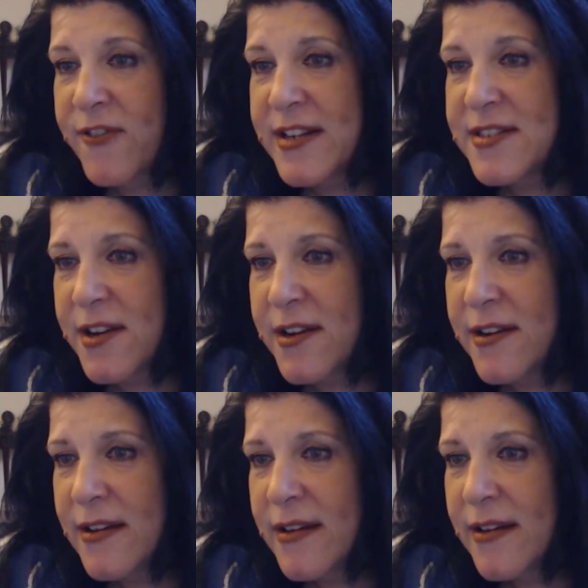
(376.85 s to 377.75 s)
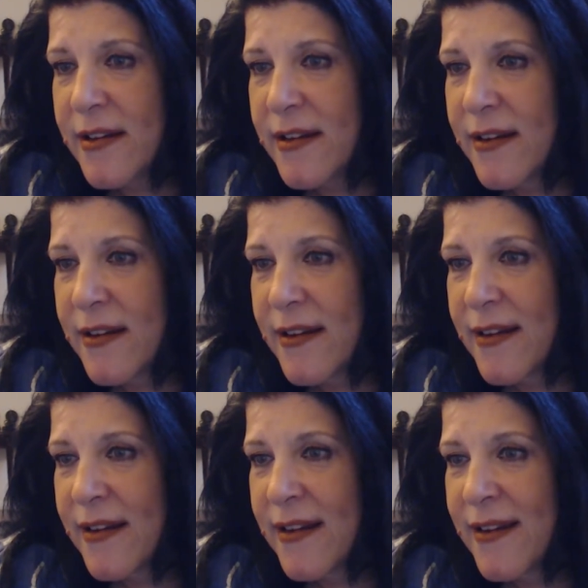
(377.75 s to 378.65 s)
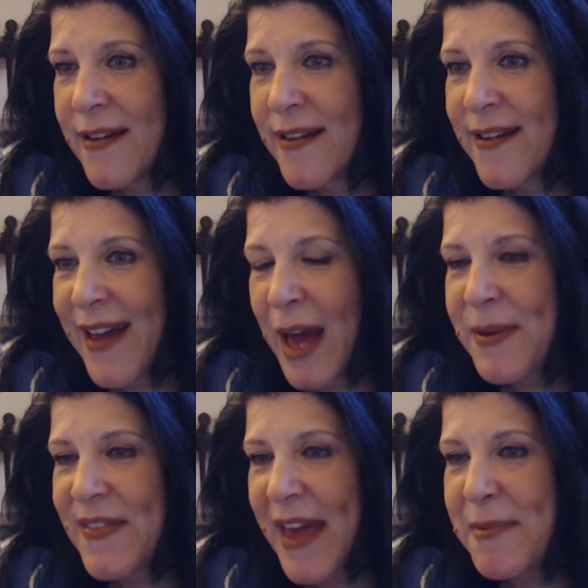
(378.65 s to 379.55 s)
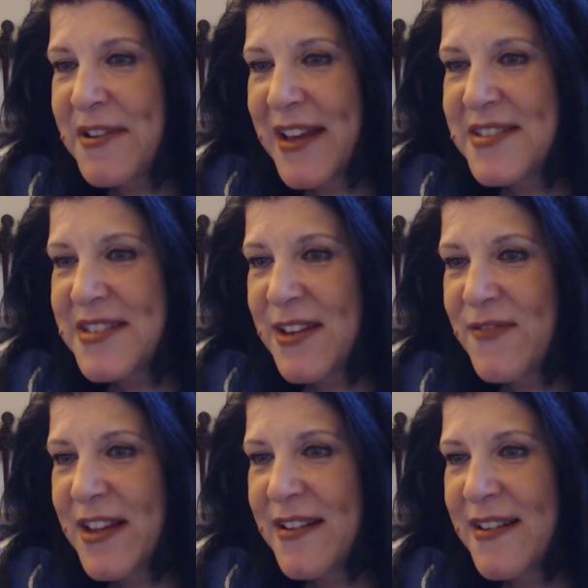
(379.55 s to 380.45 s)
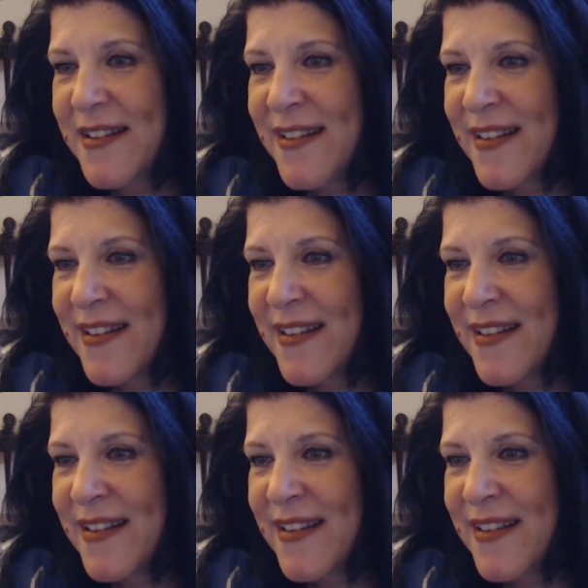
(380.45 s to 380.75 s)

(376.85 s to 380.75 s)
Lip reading: Freezer. Happy Labor Day, Stephen.